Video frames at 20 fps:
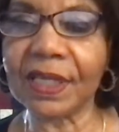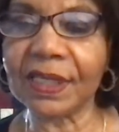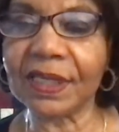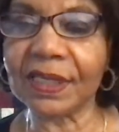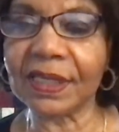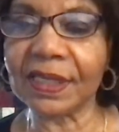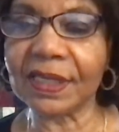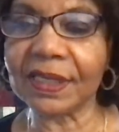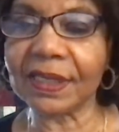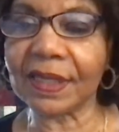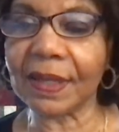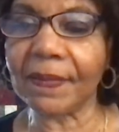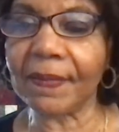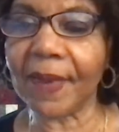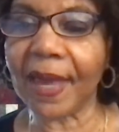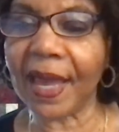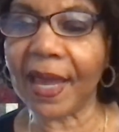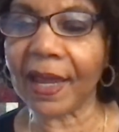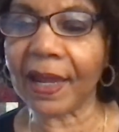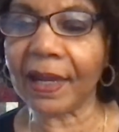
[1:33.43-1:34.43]
This is a
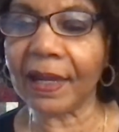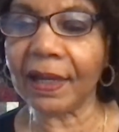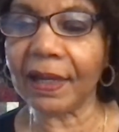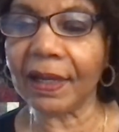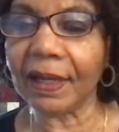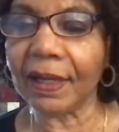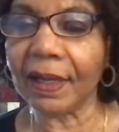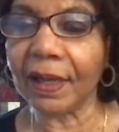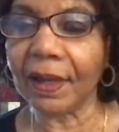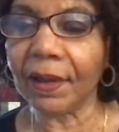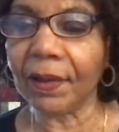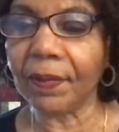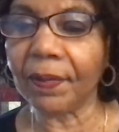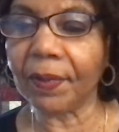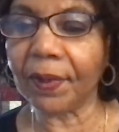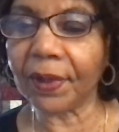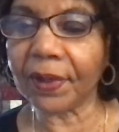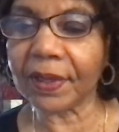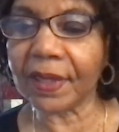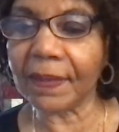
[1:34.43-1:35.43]

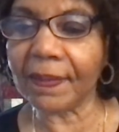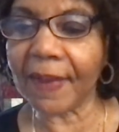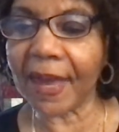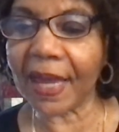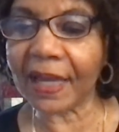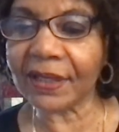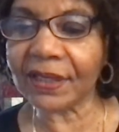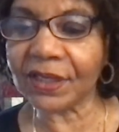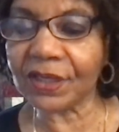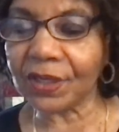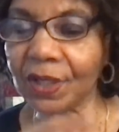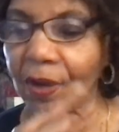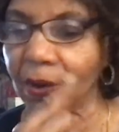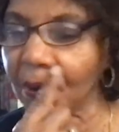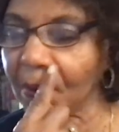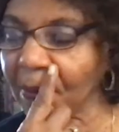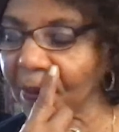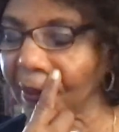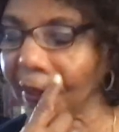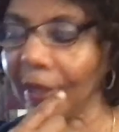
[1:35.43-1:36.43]
MacBook. The Macs
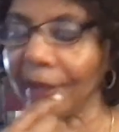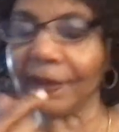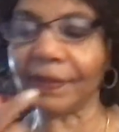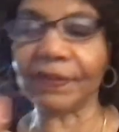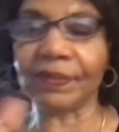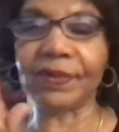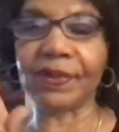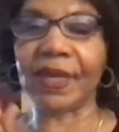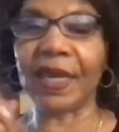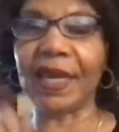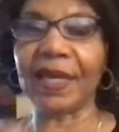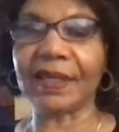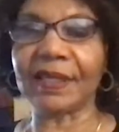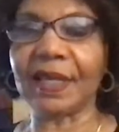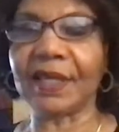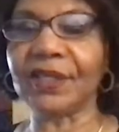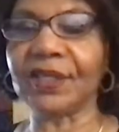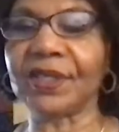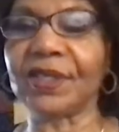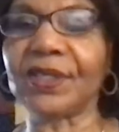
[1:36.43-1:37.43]
can't
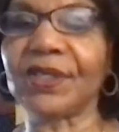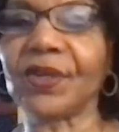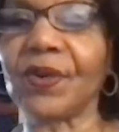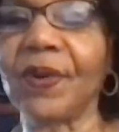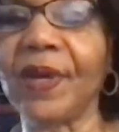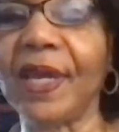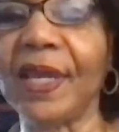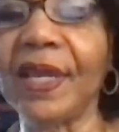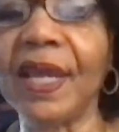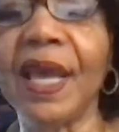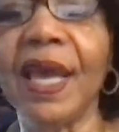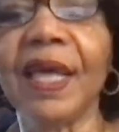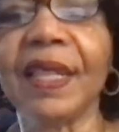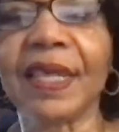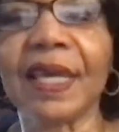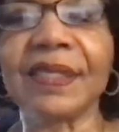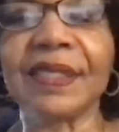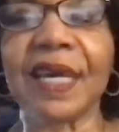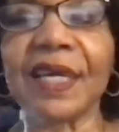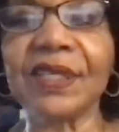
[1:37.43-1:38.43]
touch the screen.
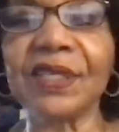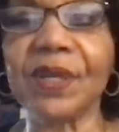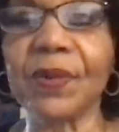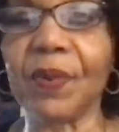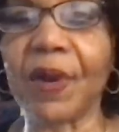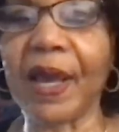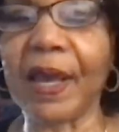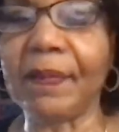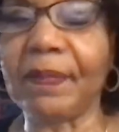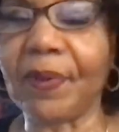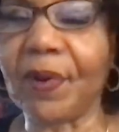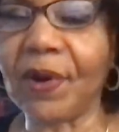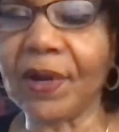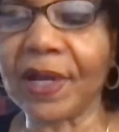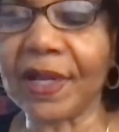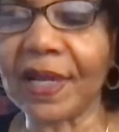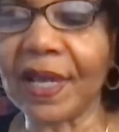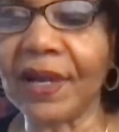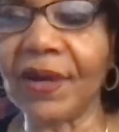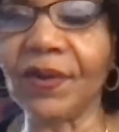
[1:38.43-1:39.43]
That's actually why I
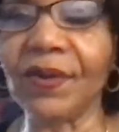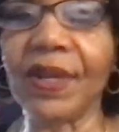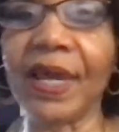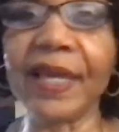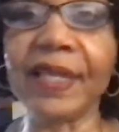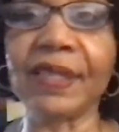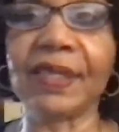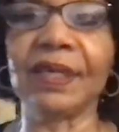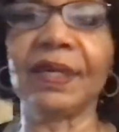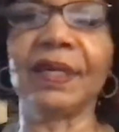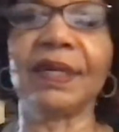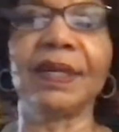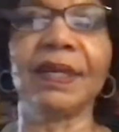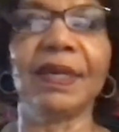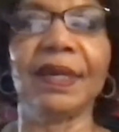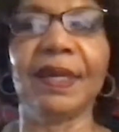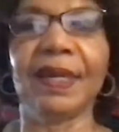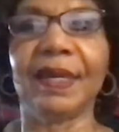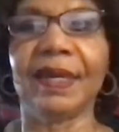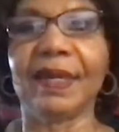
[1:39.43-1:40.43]
bought it. I don't like the
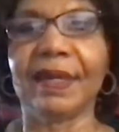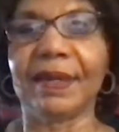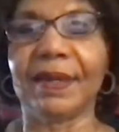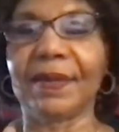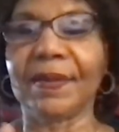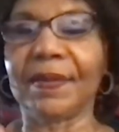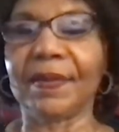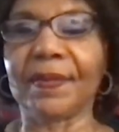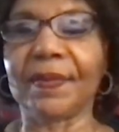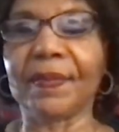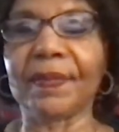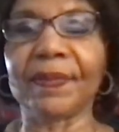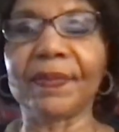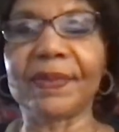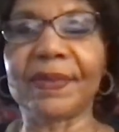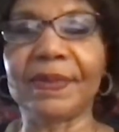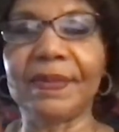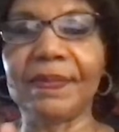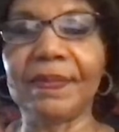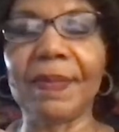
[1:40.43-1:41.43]

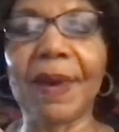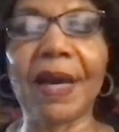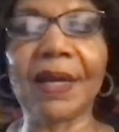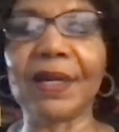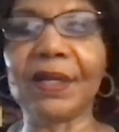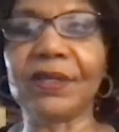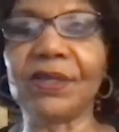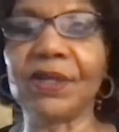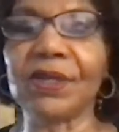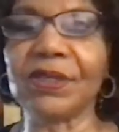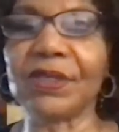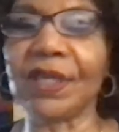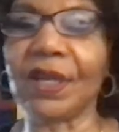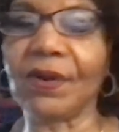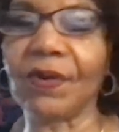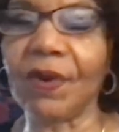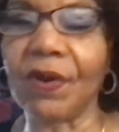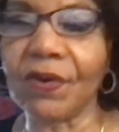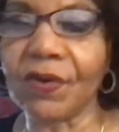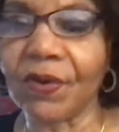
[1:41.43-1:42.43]
monitors that
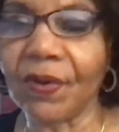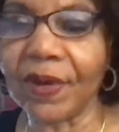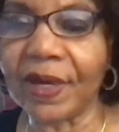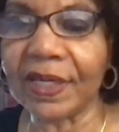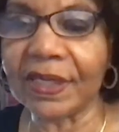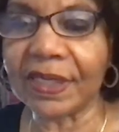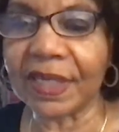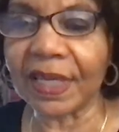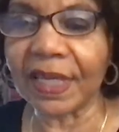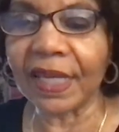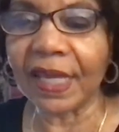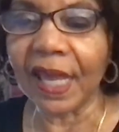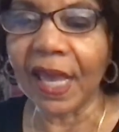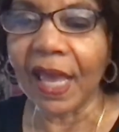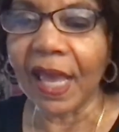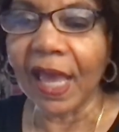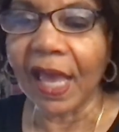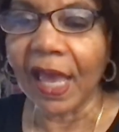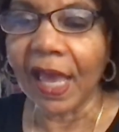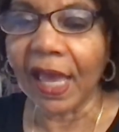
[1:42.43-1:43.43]
are all greasy.
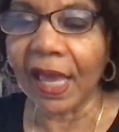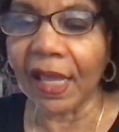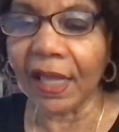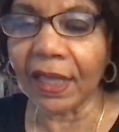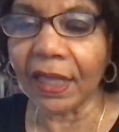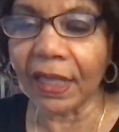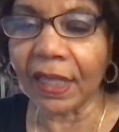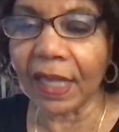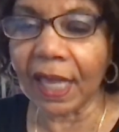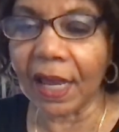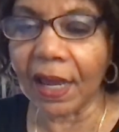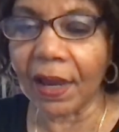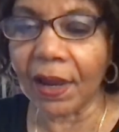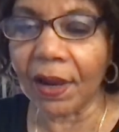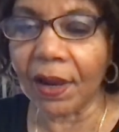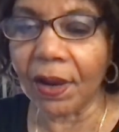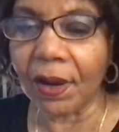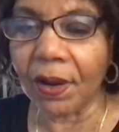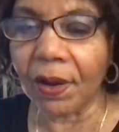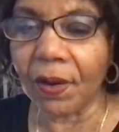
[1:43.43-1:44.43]

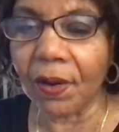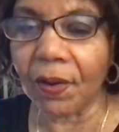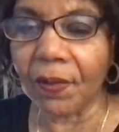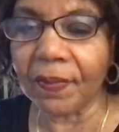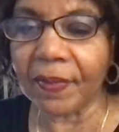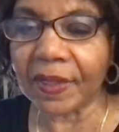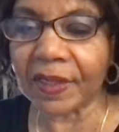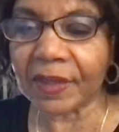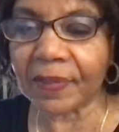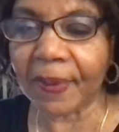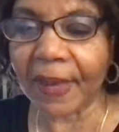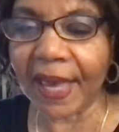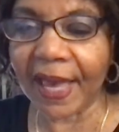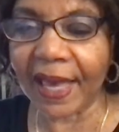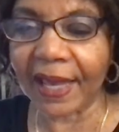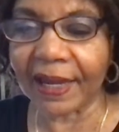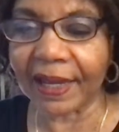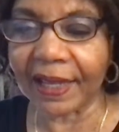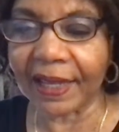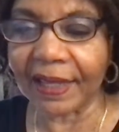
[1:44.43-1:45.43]
Hello, Miss
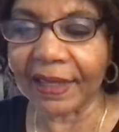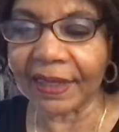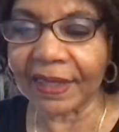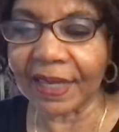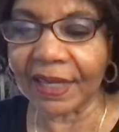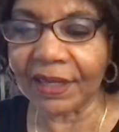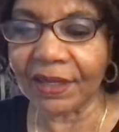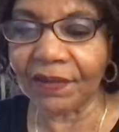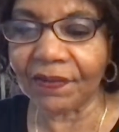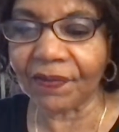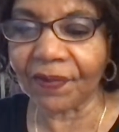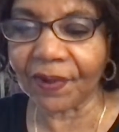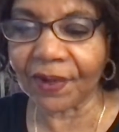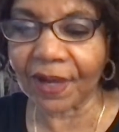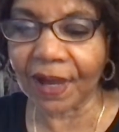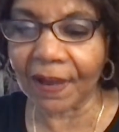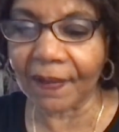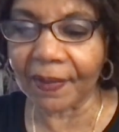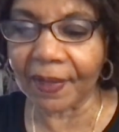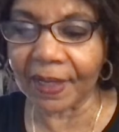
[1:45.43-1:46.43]
Patty. Thank you for
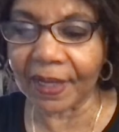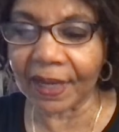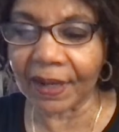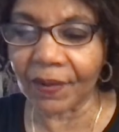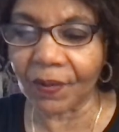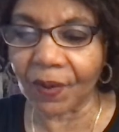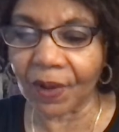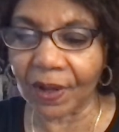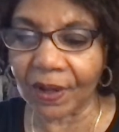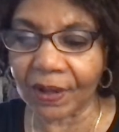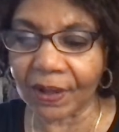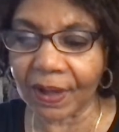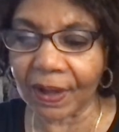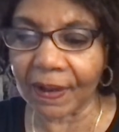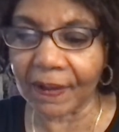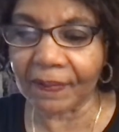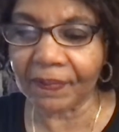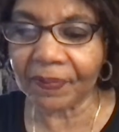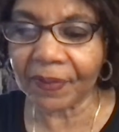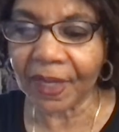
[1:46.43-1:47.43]
coming and
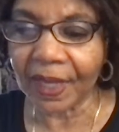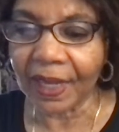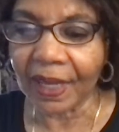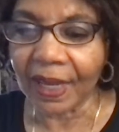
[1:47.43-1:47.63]
welcome.